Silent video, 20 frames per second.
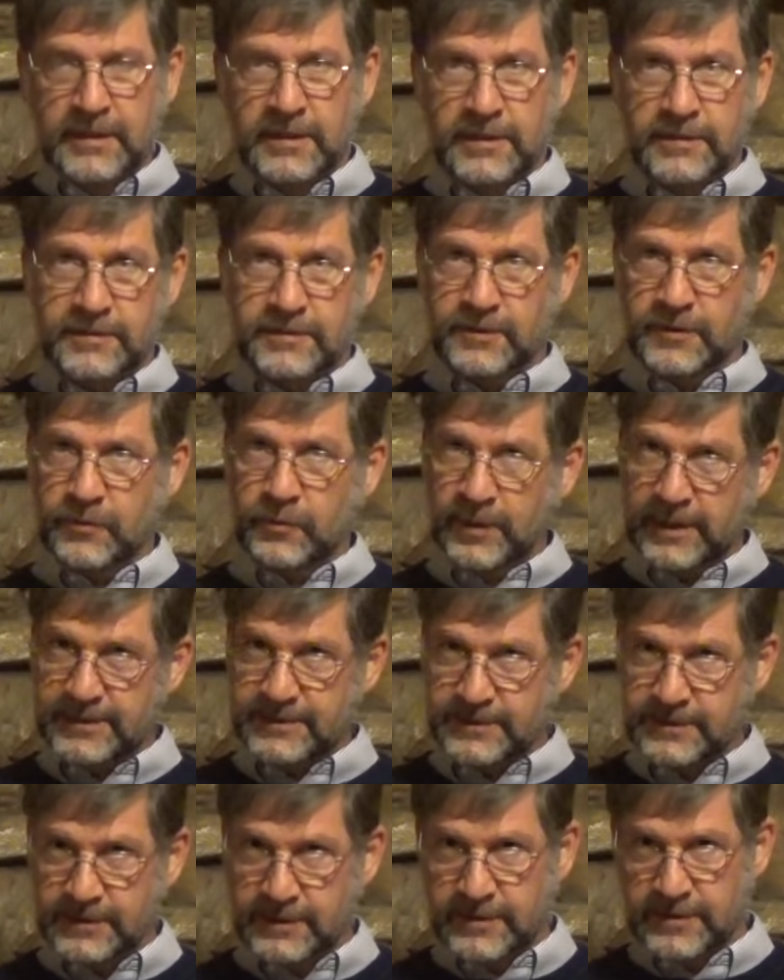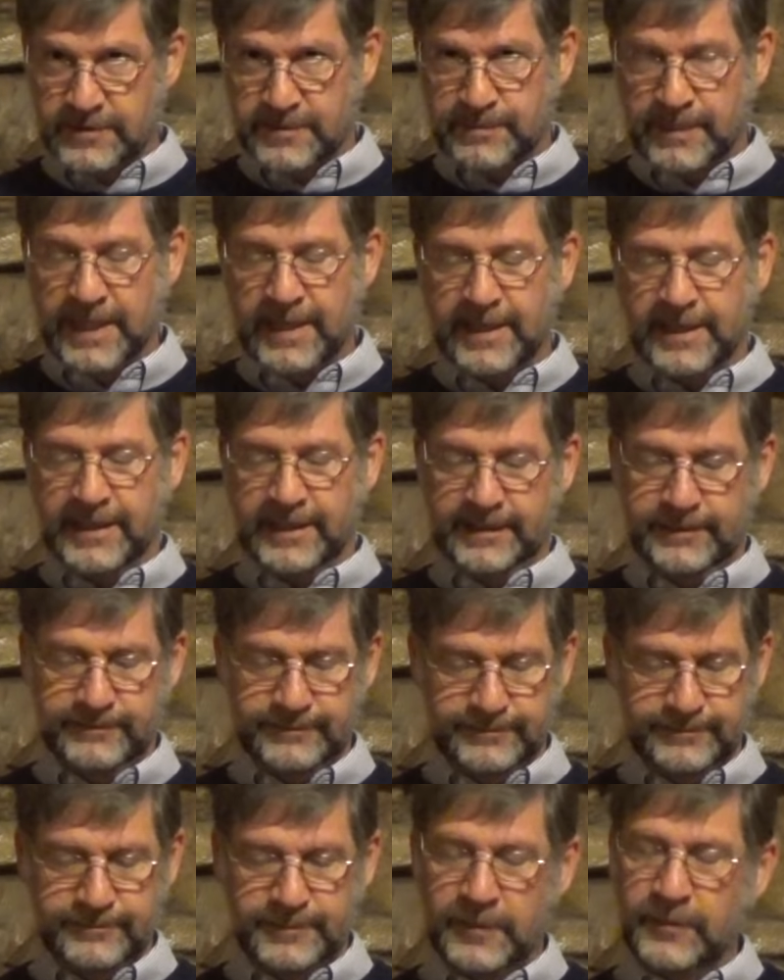So the question goes begging,
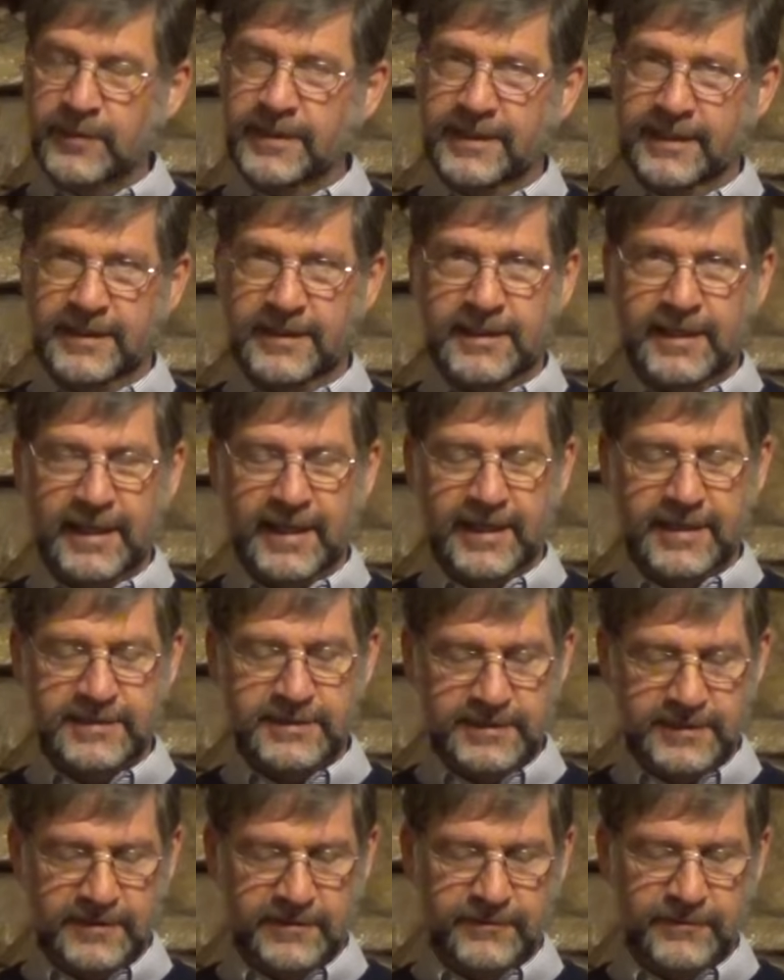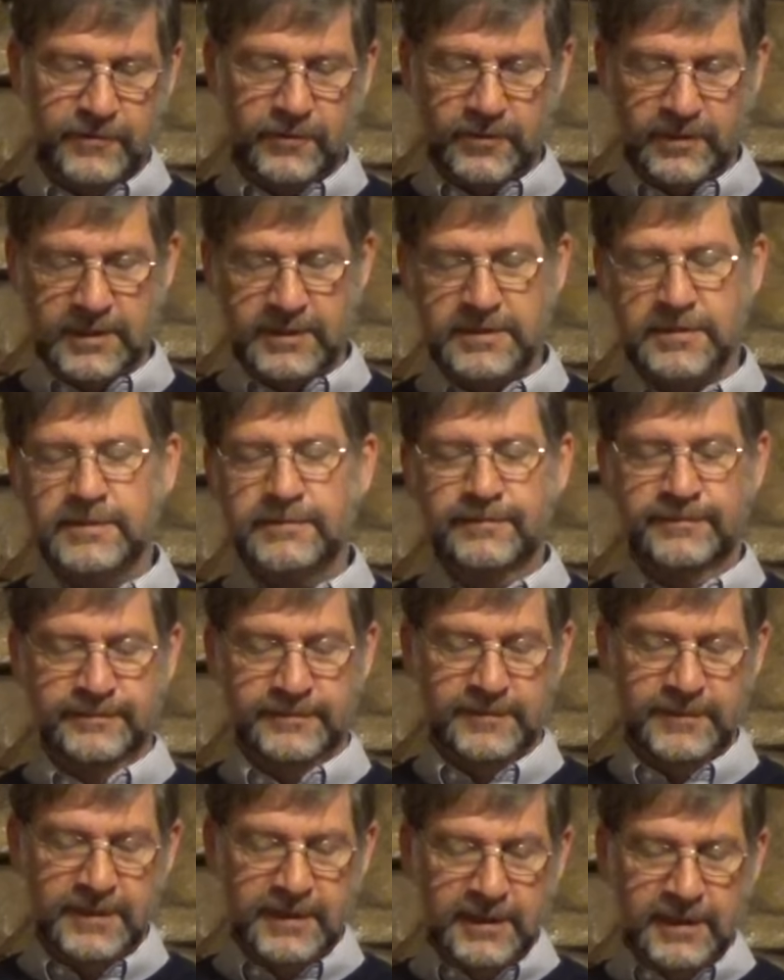but we need to ask it, of course,
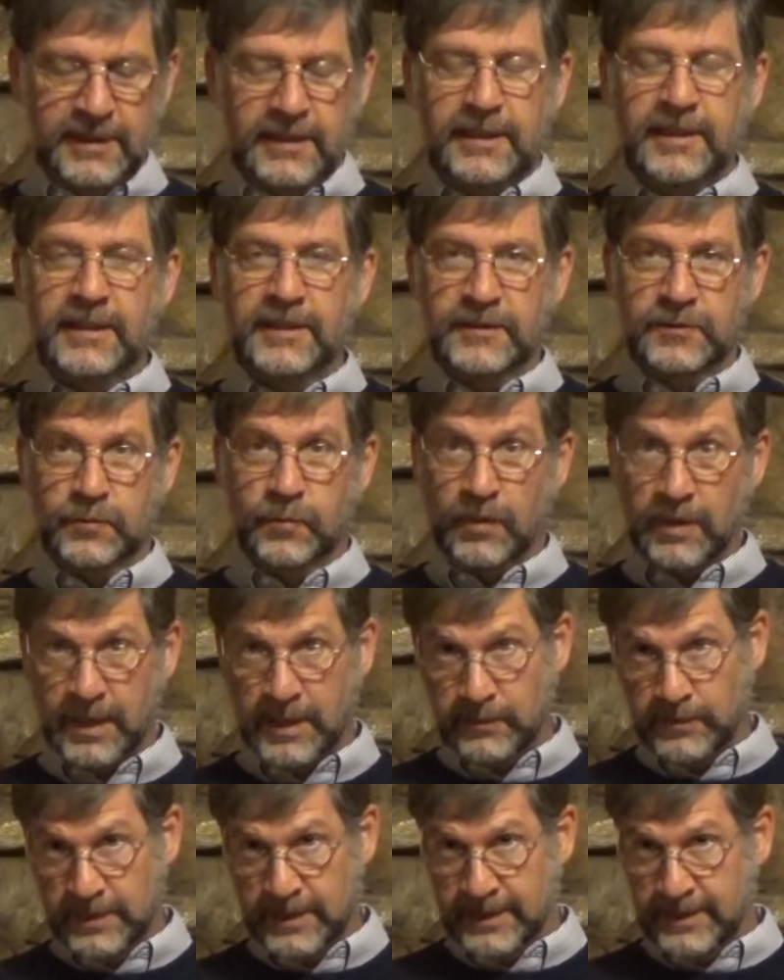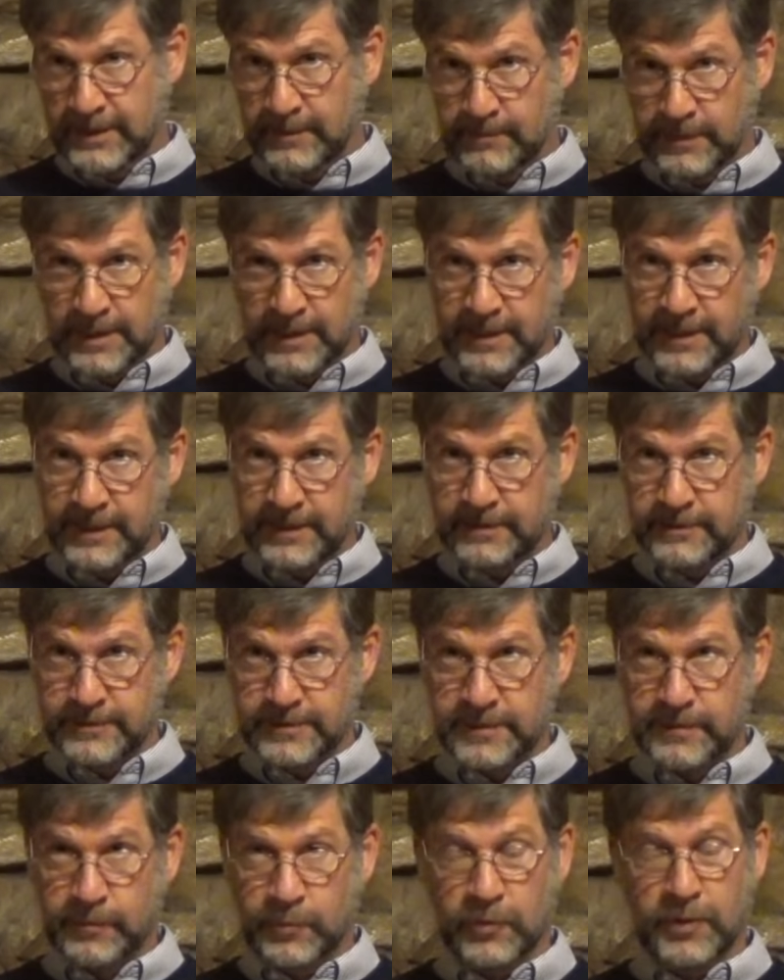is why would anybody
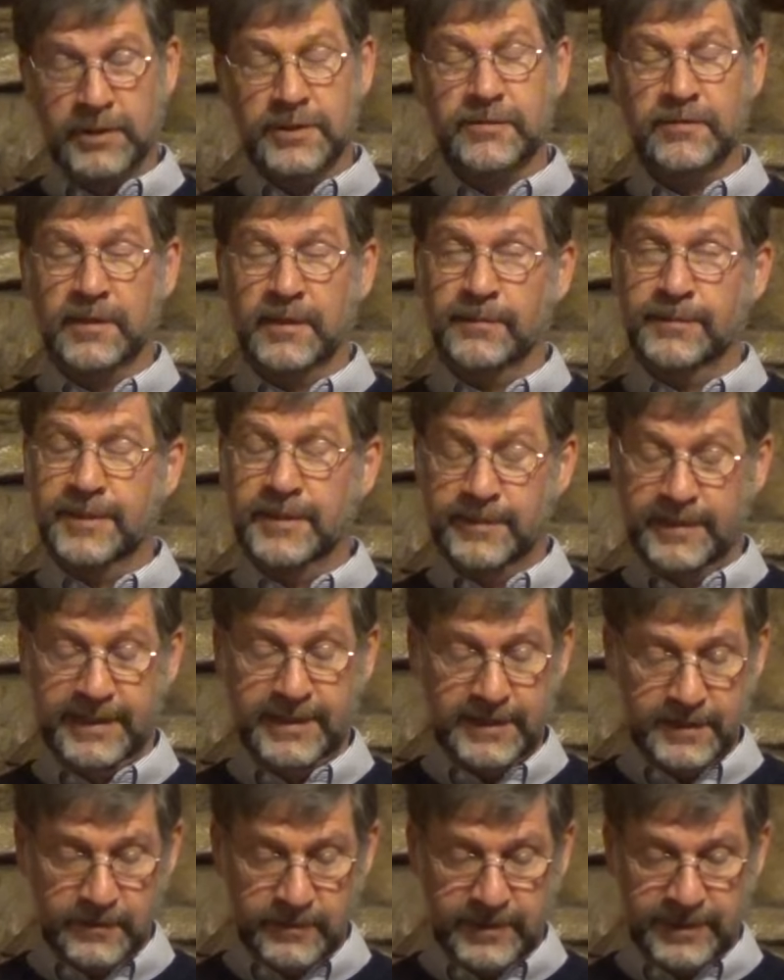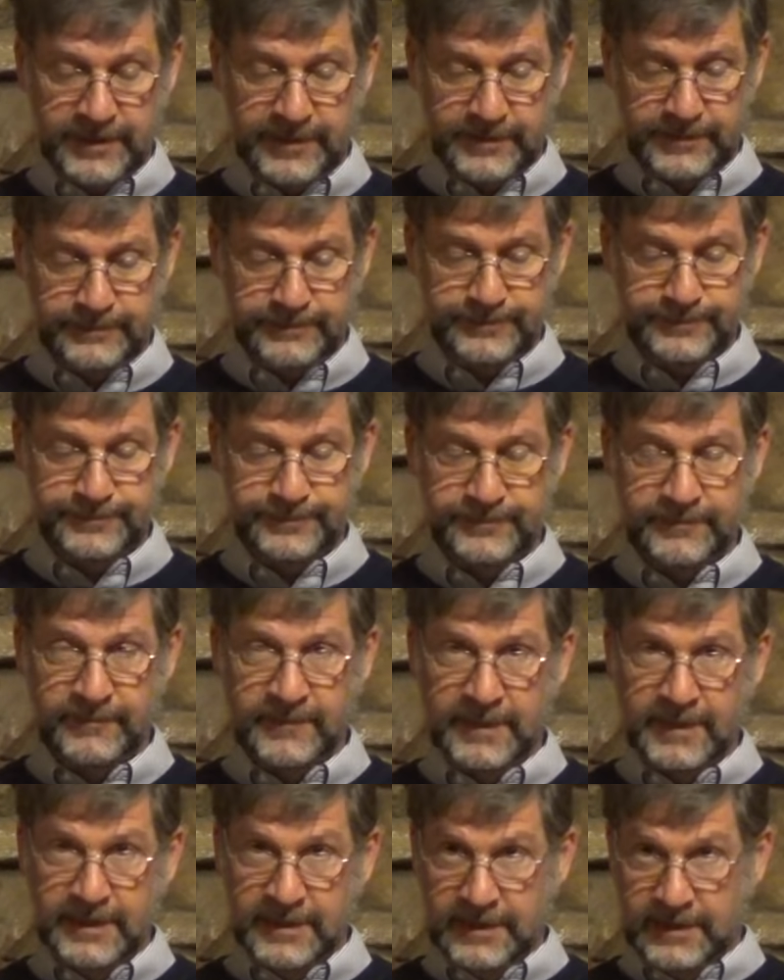support Trump to begin with?
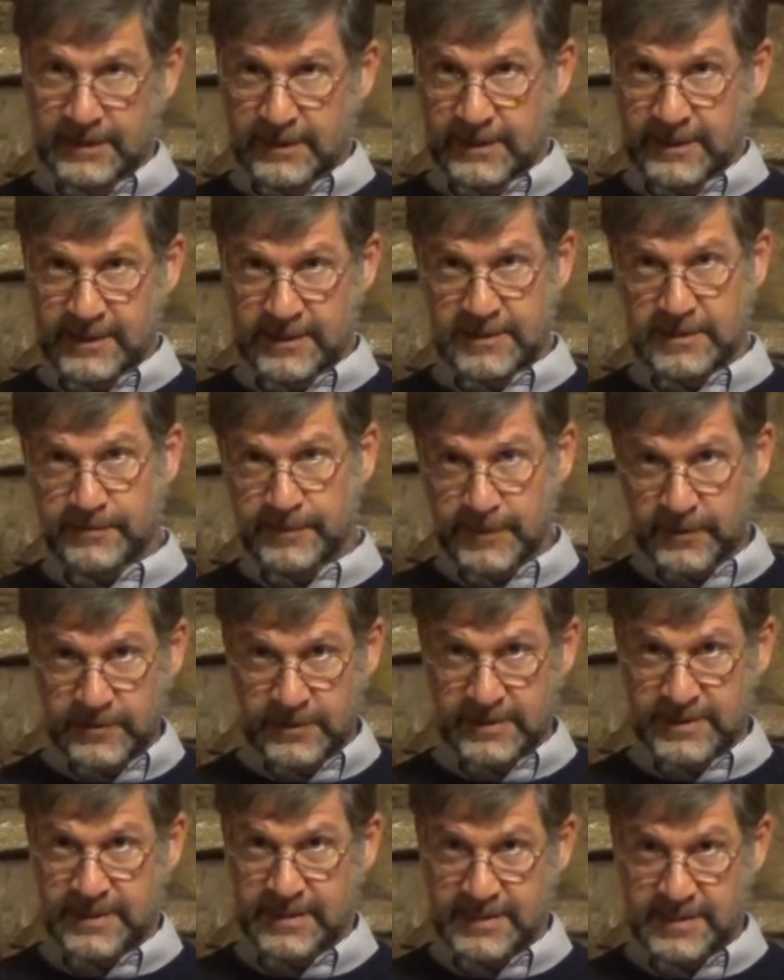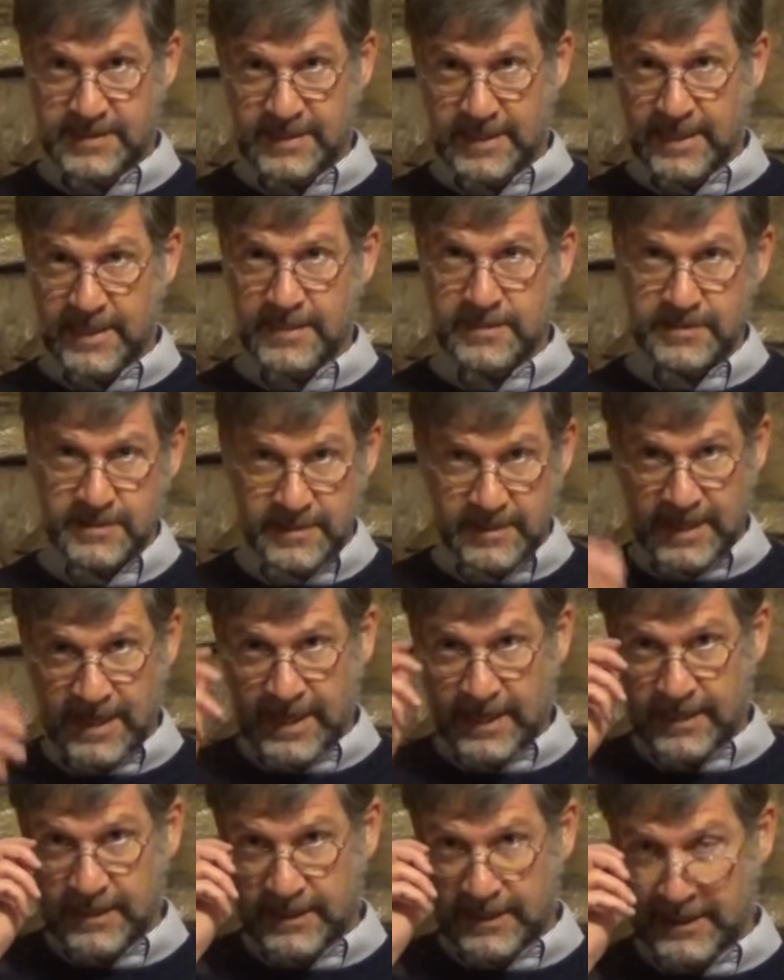Is it because he says
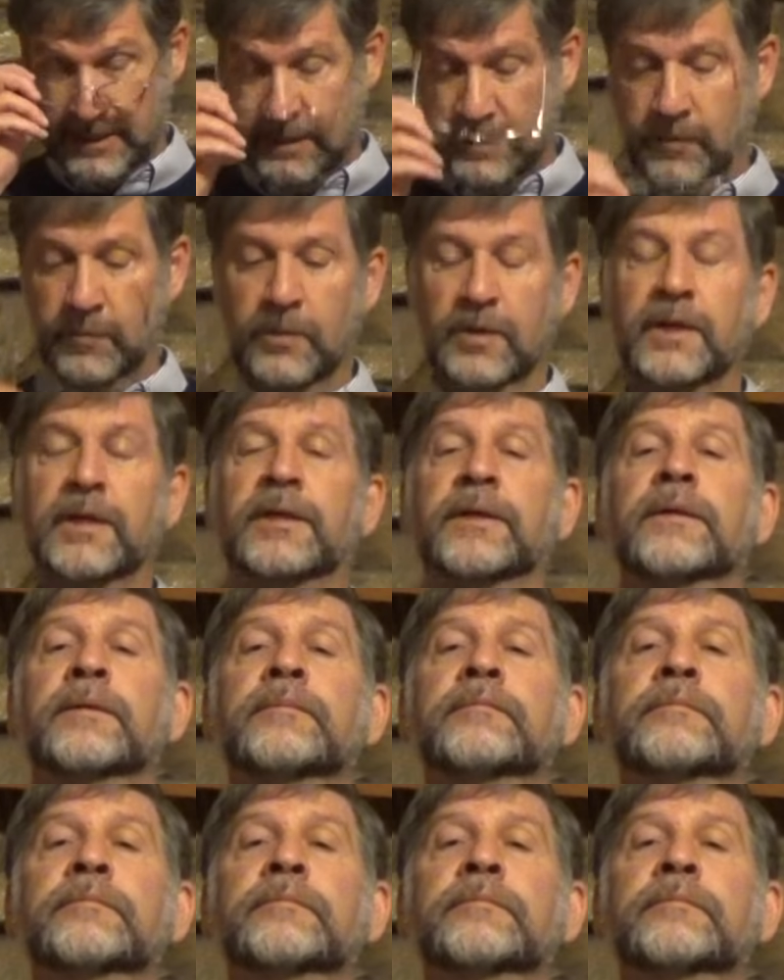that he would